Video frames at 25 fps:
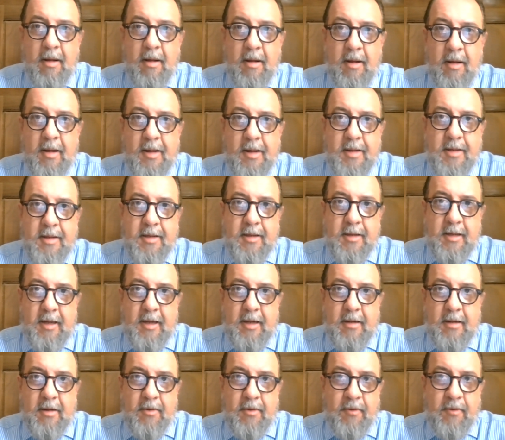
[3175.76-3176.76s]
It's
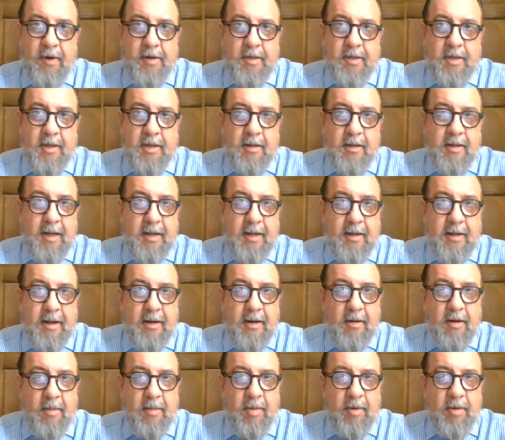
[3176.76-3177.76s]
the trust and data
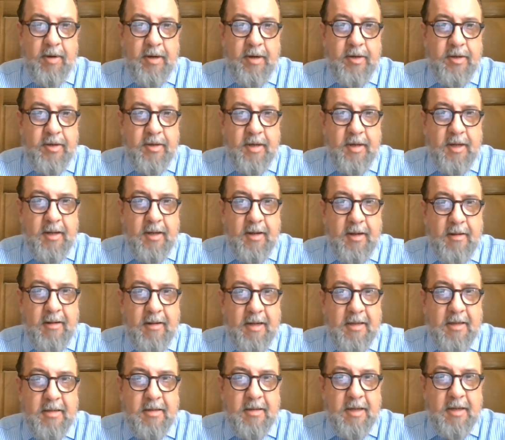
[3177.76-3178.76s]
collaboration. I think
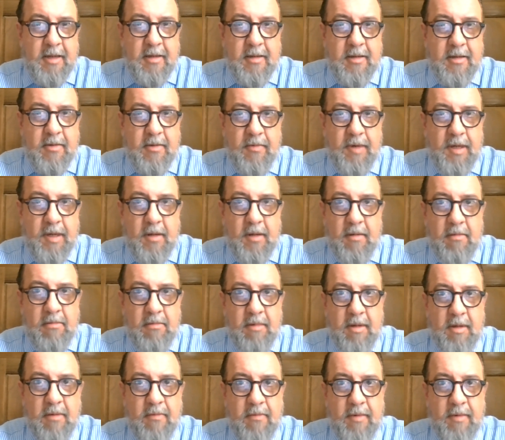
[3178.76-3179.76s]
that's the
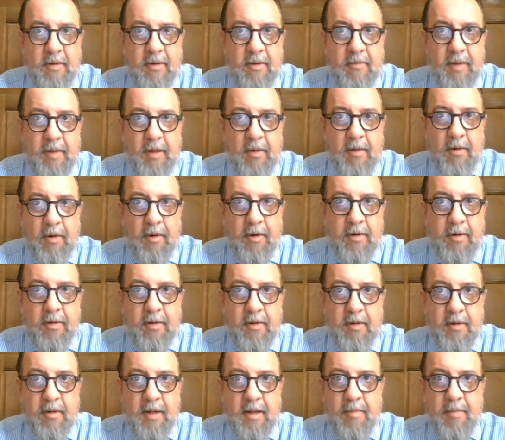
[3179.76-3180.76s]
real
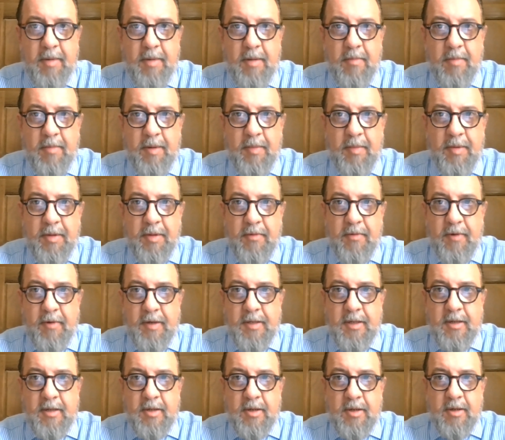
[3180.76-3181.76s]
hurdle, that people
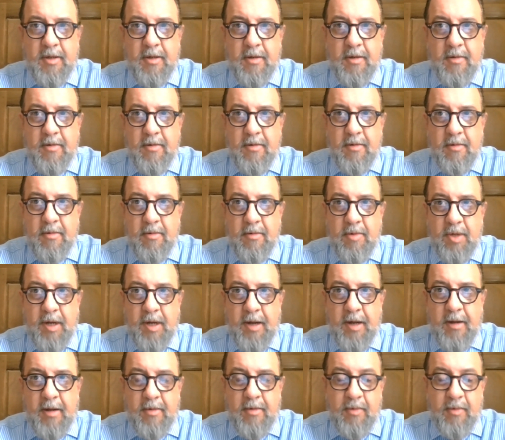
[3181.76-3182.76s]
trust each other to
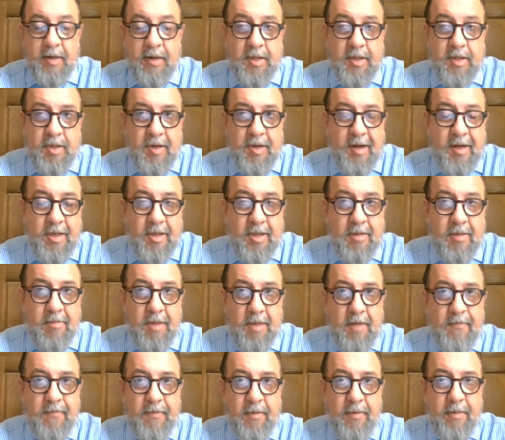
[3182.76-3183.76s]
exchange
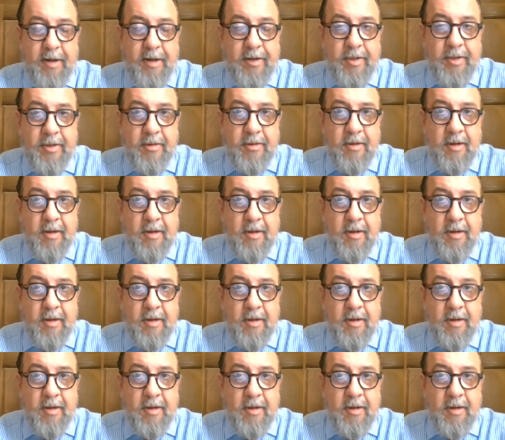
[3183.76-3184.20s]
information,